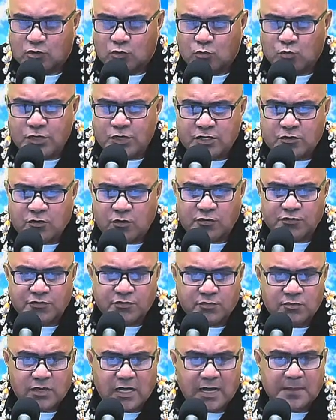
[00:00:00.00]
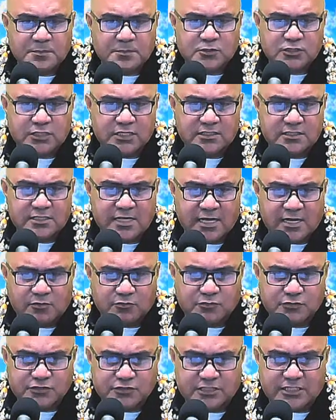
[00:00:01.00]
We go through ups and
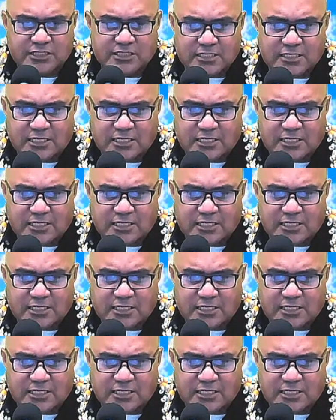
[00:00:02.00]
downs in